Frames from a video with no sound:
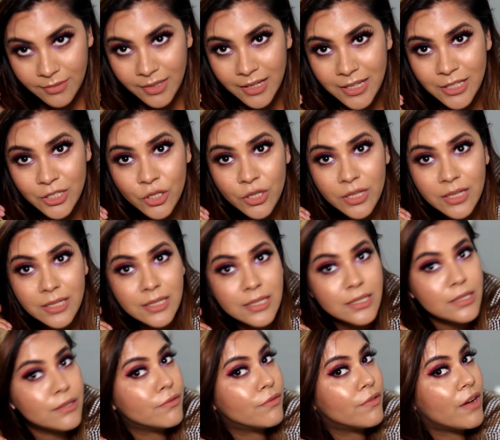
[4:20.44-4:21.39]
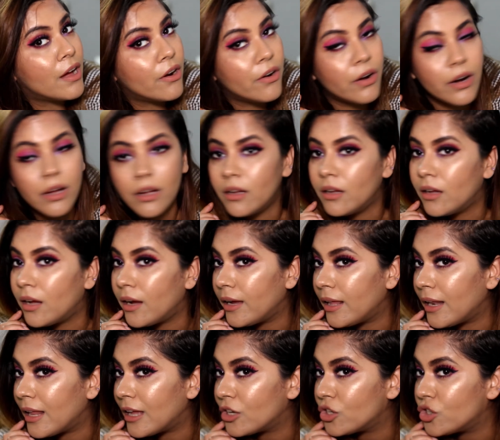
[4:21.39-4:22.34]
So this is FARAH
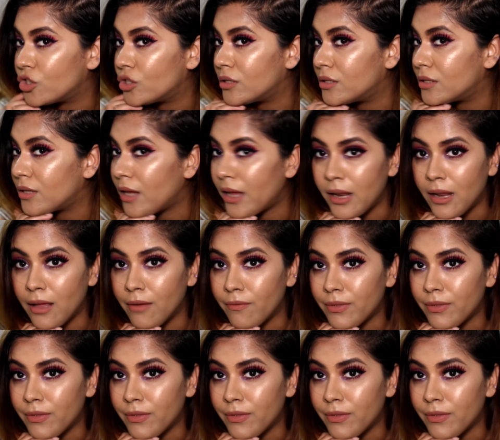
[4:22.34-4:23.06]
eyelashes. I love